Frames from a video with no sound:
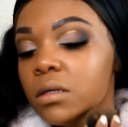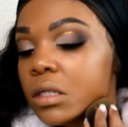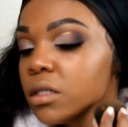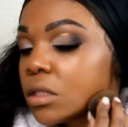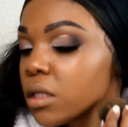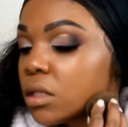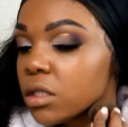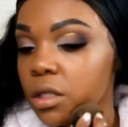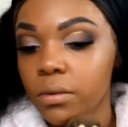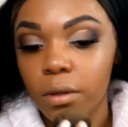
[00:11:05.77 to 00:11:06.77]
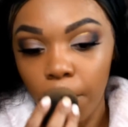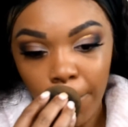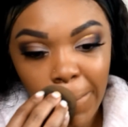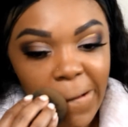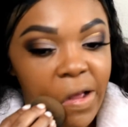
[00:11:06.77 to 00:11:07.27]
let's get to it.
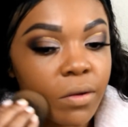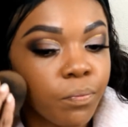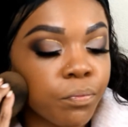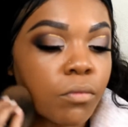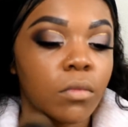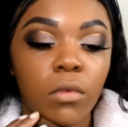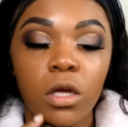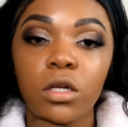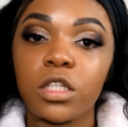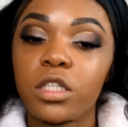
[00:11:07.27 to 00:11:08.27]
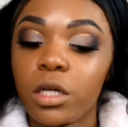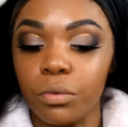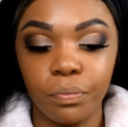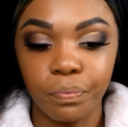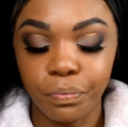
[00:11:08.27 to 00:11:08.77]
So
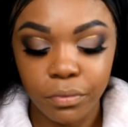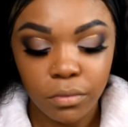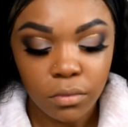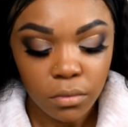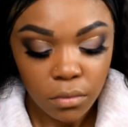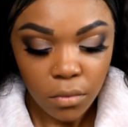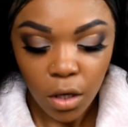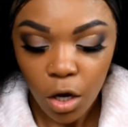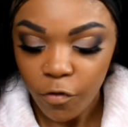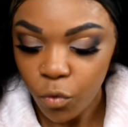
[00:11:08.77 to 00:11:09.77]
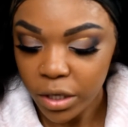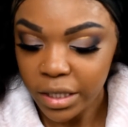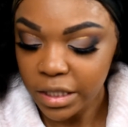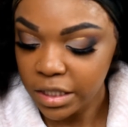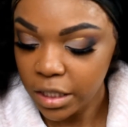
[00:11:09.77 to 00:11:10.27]
for
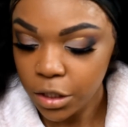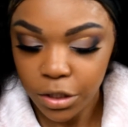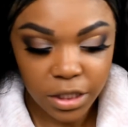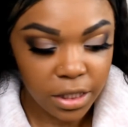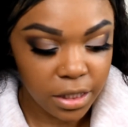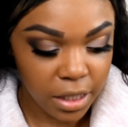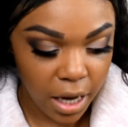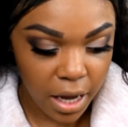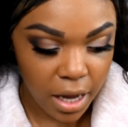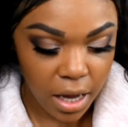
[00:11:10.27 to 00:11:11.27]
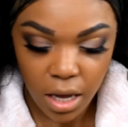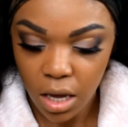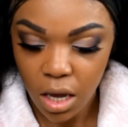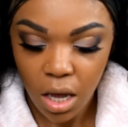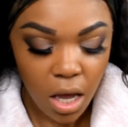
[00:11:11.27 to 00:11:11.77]
concealer today,
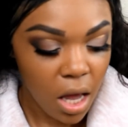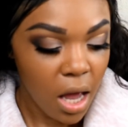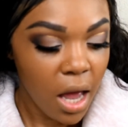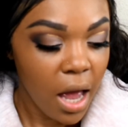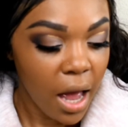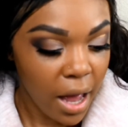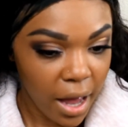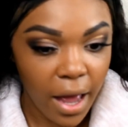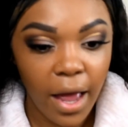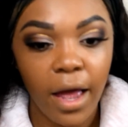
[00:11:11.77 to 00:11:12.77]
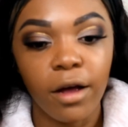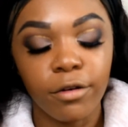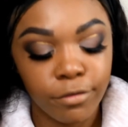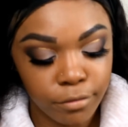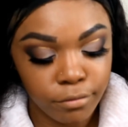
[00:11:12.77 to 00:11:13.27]
I have
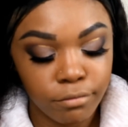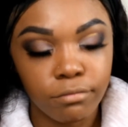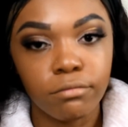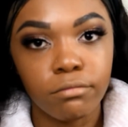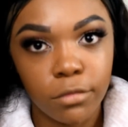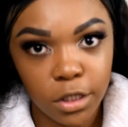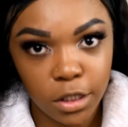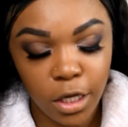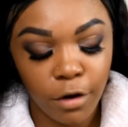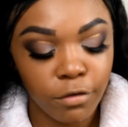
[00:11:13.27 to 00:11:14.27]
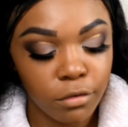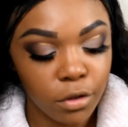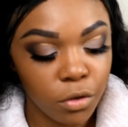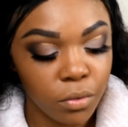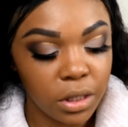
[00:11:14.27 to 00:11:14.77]
several
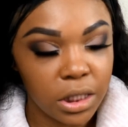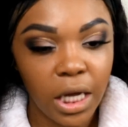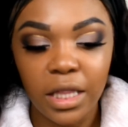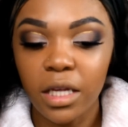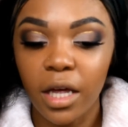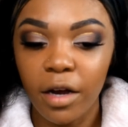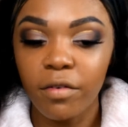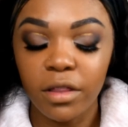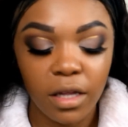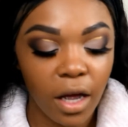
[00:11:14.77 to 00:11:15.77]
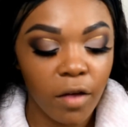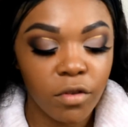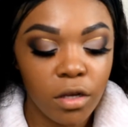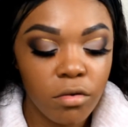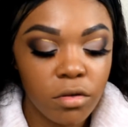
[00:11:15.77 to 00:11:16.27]
new ones. I think everything I've
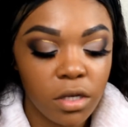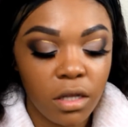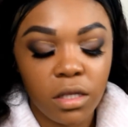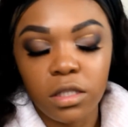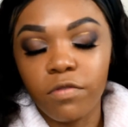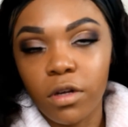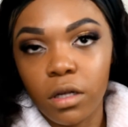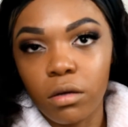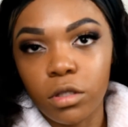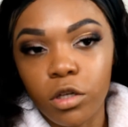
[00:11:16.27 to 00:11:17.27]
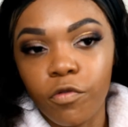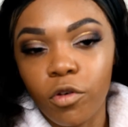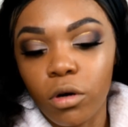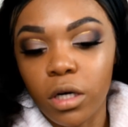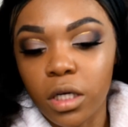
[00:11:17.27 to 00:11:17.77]
used in this video so
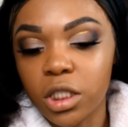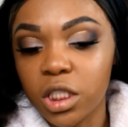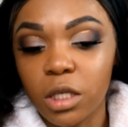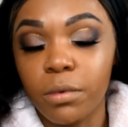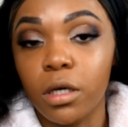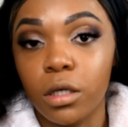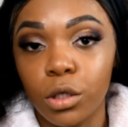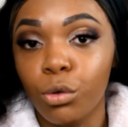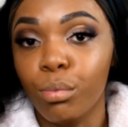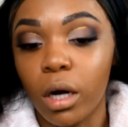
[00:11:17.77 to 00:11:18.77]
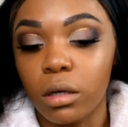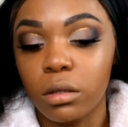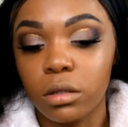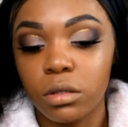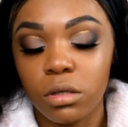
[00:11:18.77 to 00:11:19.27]
far is just a new
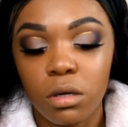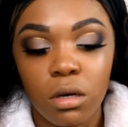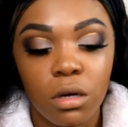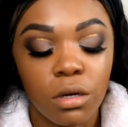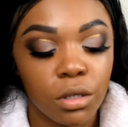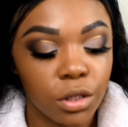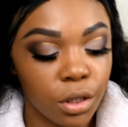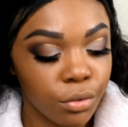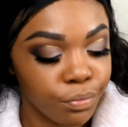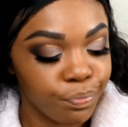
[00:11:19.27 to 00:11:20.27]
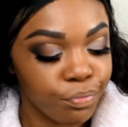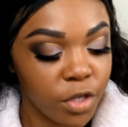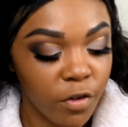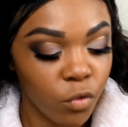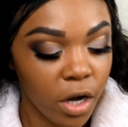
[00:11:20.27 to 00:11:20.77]
products. So
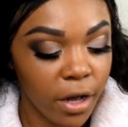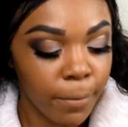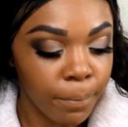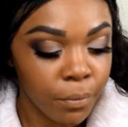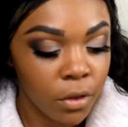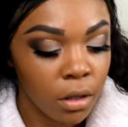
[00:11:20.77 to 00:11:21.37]
FYI. Let's